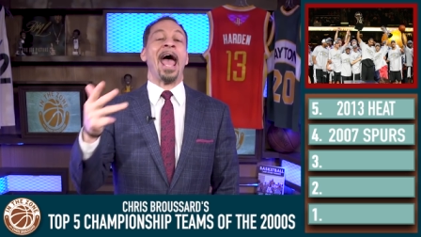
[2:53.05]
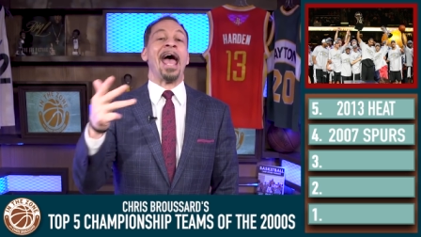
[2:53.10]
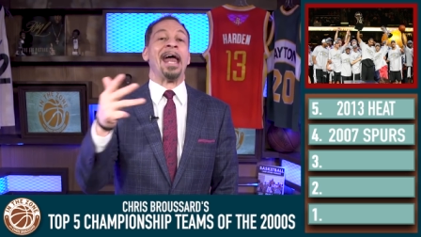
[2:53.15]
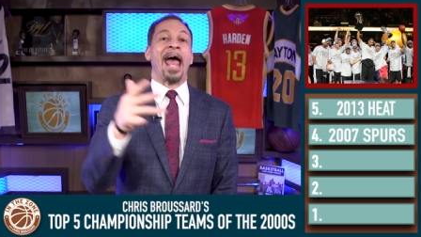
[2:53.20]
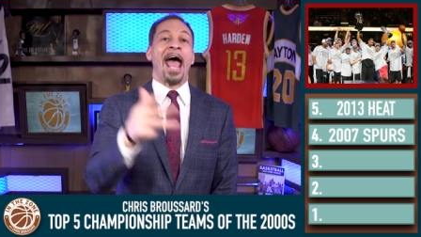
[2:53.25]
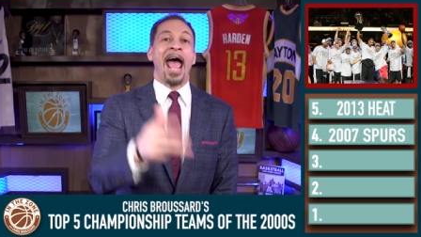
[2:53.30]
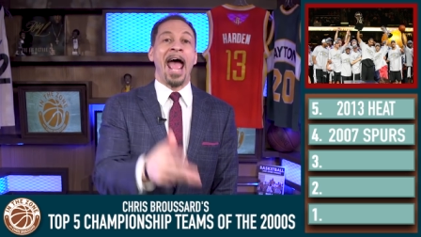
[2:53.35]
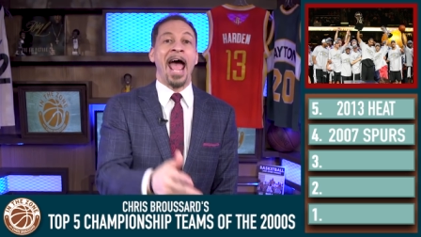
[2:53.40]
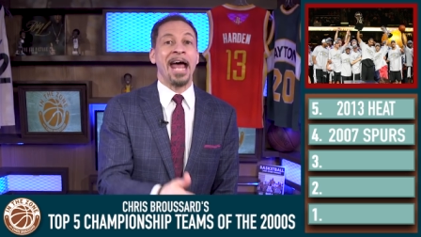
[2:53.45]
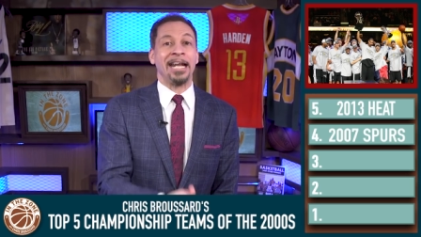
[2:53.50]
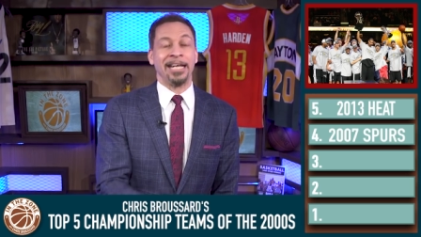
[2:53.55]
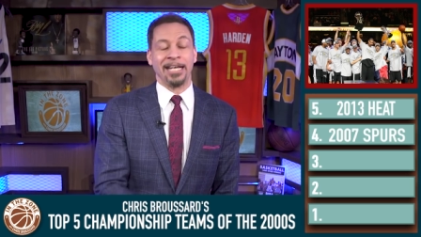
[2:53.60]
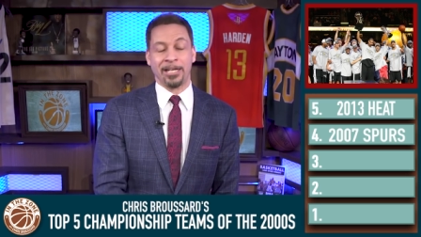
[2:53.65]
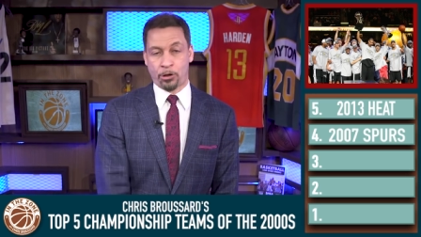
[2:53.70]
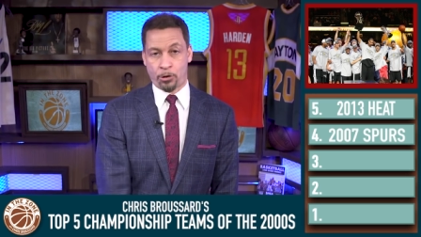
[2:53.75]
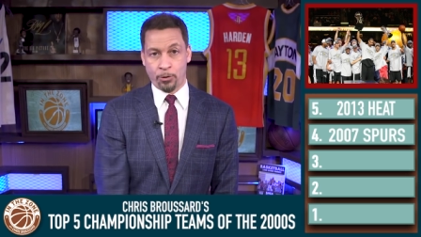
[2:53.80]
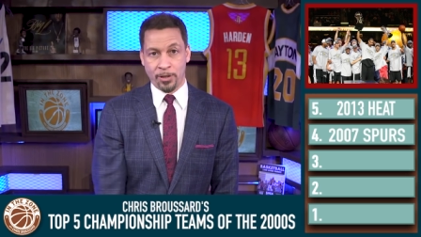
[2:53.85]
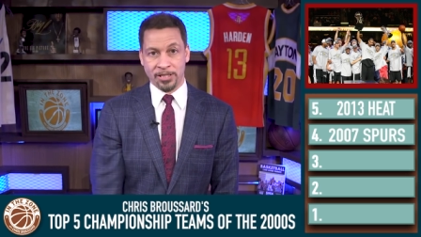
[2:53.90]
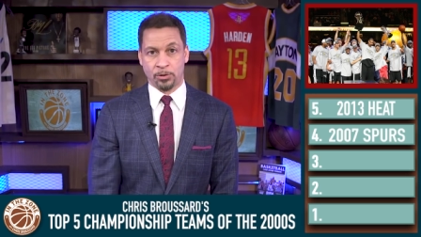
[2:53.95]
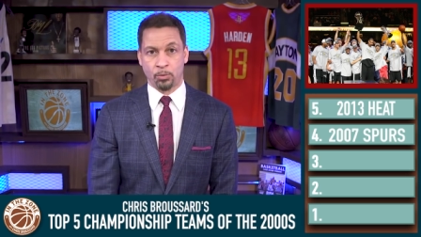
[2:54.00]
had added
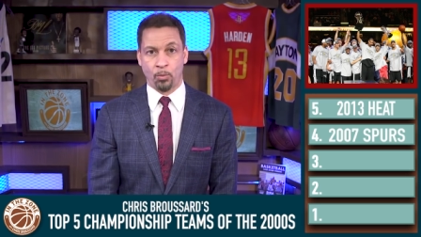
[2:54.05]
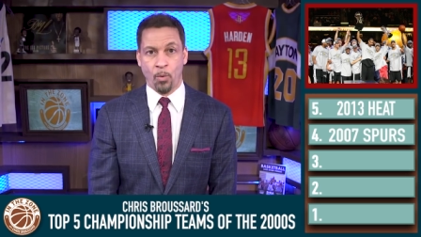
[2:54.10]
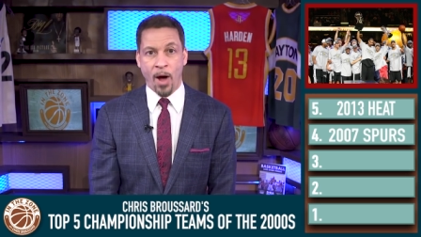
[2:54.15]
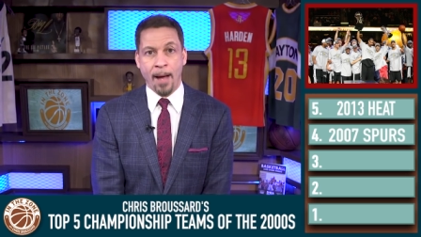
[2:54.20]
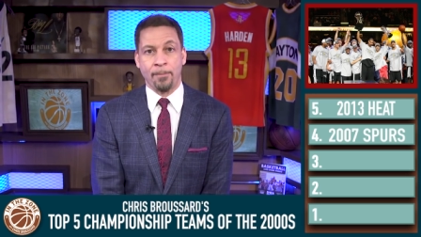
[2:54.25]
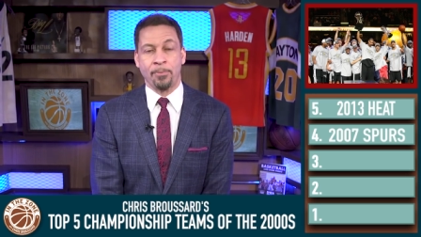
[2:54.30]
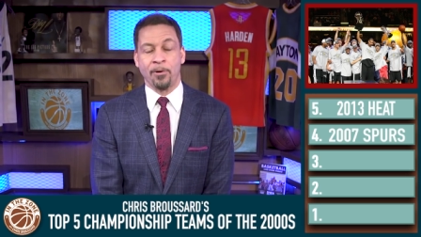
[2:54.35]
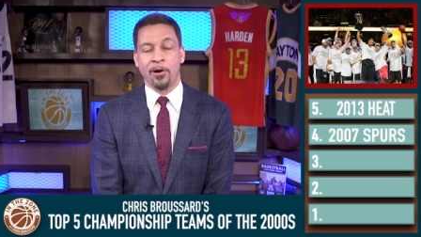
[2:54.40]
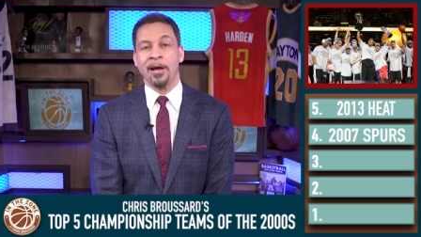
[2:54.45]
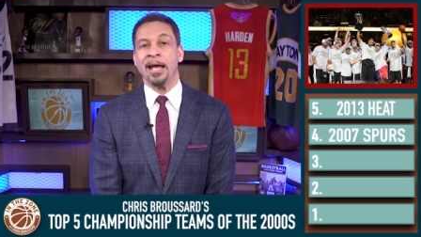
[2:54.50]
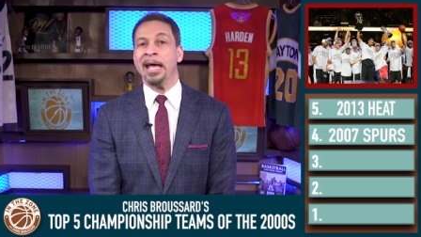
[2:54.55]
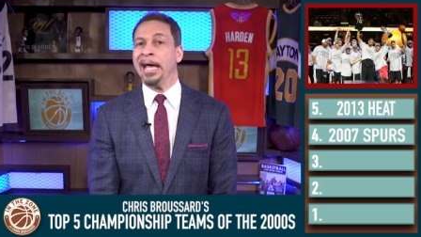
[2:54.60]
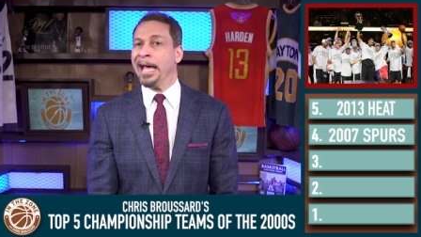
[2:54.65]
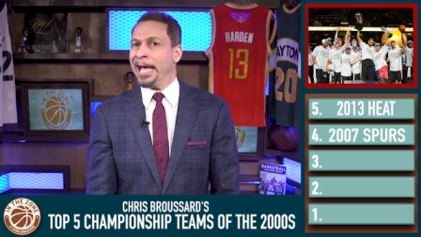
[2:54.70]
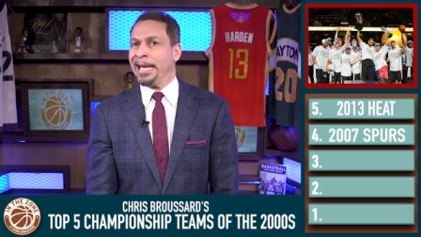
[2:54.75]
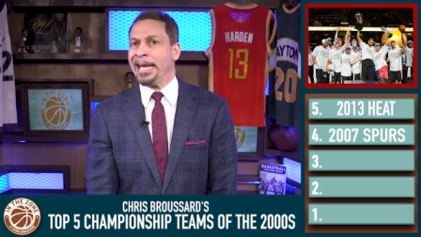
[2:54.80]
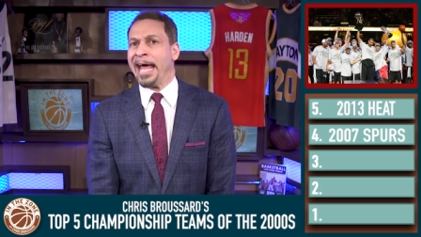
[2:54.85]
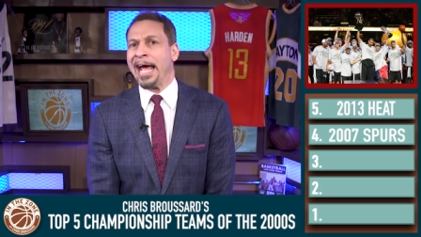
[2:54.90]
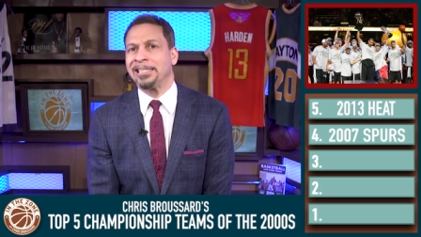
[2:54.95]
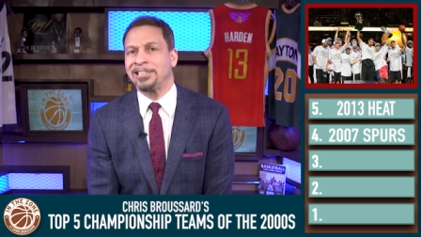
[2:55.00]
Chris Webber
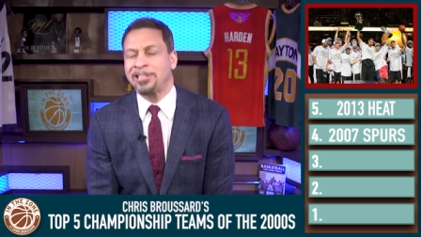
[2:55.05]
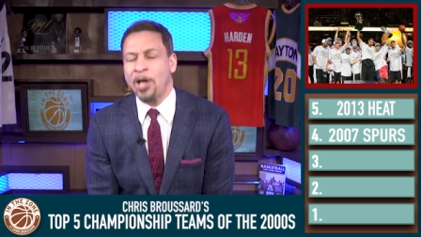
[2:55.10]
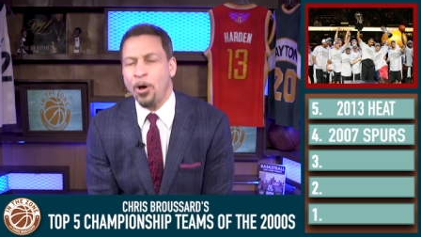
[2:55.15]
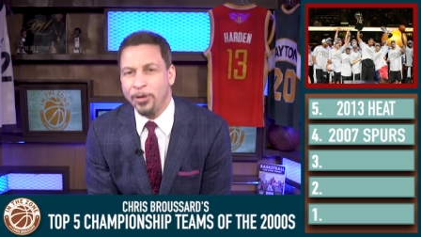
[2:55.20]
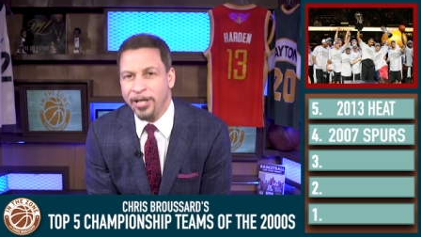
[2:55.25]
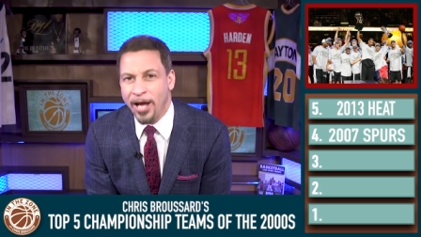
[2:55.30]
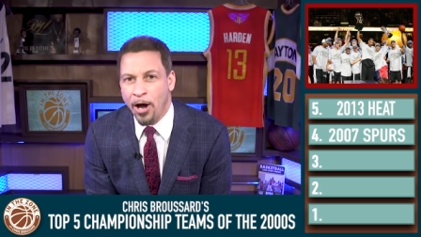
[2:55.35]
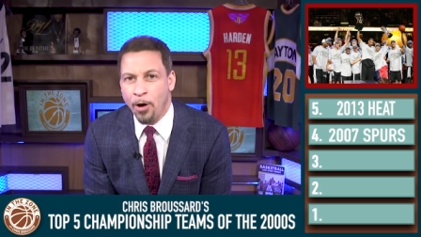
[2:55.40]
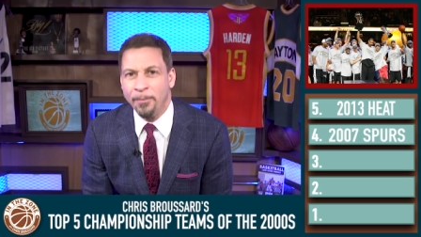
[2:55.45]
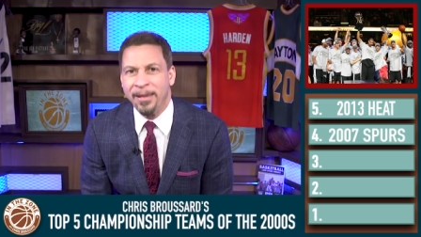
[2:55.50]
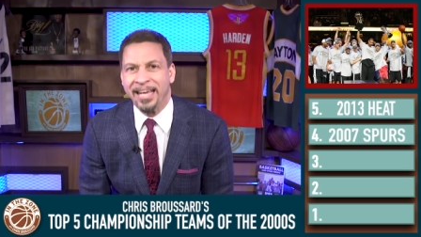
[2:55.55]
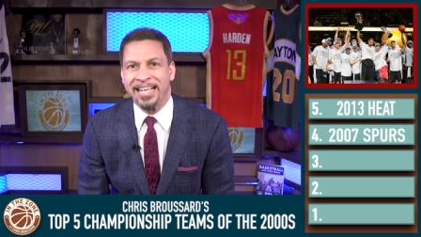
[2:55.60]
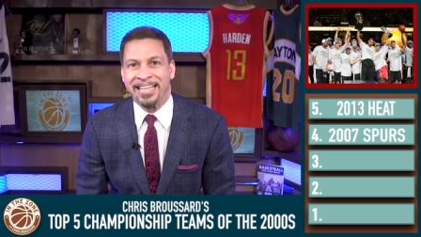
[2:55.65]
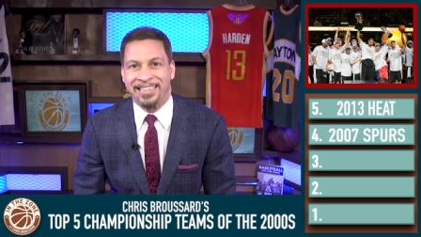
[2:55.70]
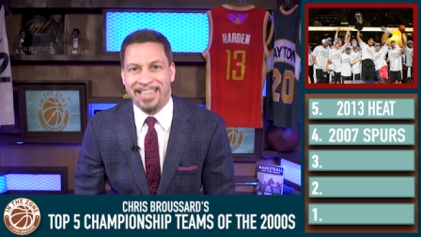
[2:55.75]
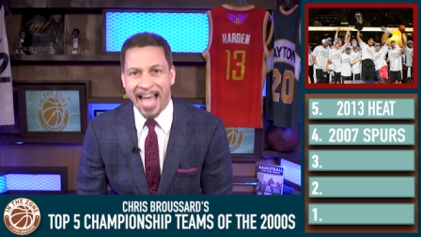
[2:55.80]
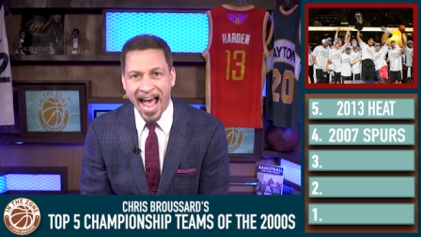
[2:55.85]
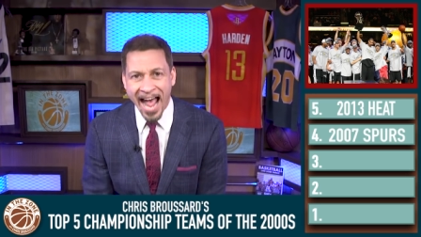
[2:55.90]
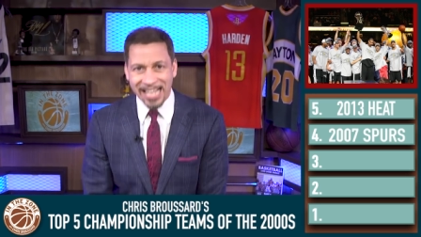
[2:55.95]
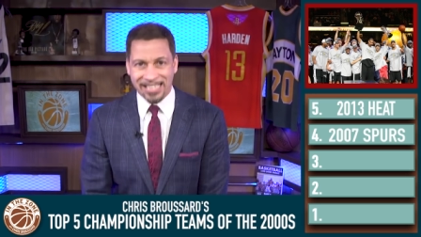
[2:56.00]
and Antonio
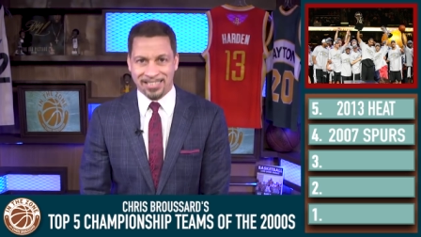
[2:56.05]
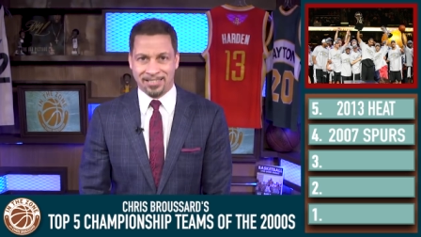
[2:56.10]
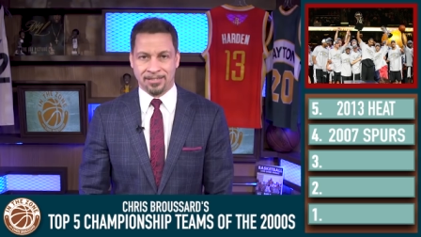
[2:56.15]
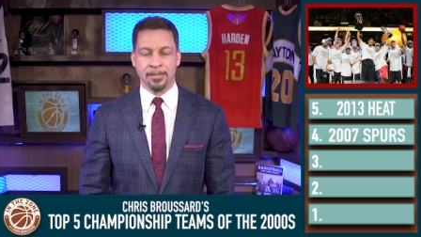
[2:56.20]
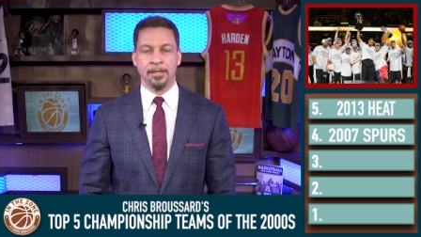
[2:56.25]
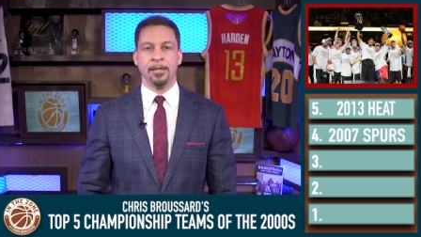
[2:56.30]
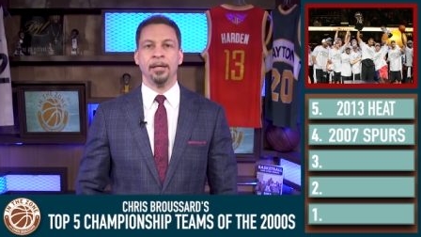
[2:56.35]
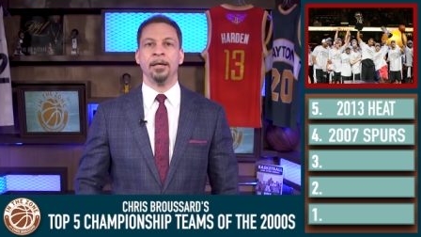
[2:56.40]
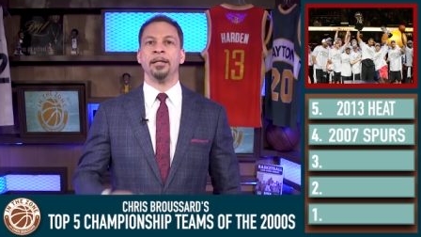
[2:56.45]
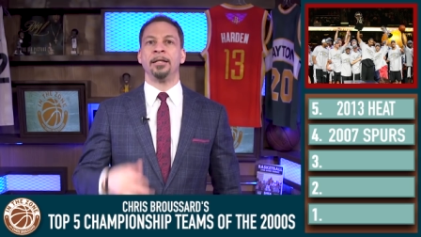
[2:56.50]
McDyess.